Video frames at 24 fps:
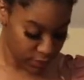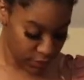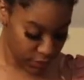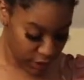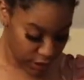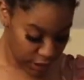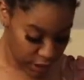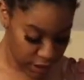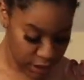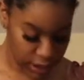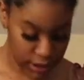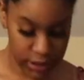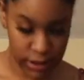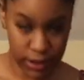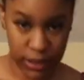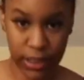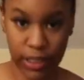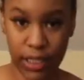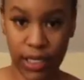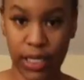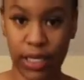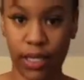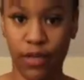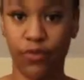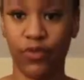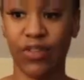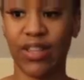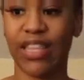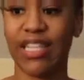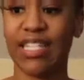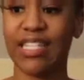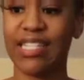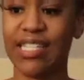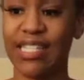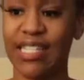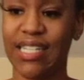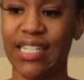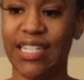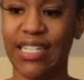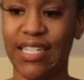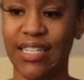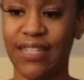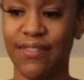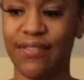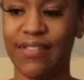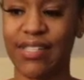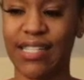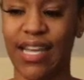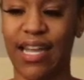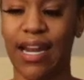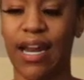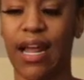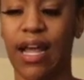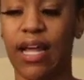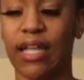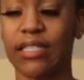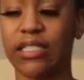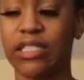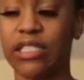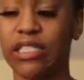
Because again, with the sleeves, and I